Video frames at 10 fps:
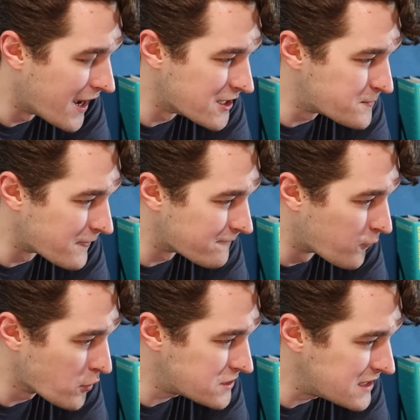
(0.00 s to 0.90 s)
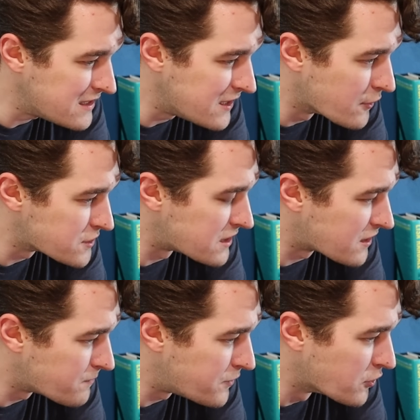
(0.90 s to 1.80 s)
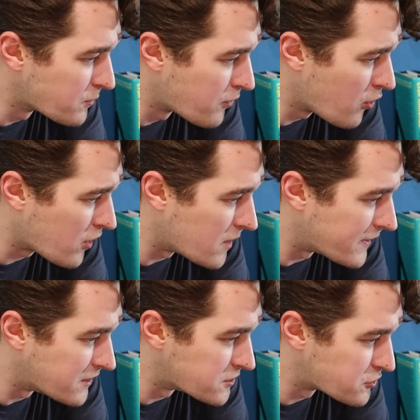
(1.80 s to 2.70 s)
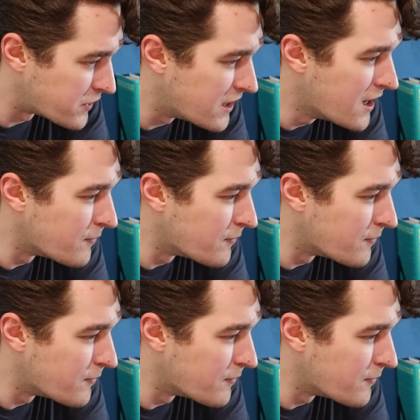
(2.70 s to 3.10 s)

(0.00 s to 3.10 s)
and spent 14 years in the computer programming industry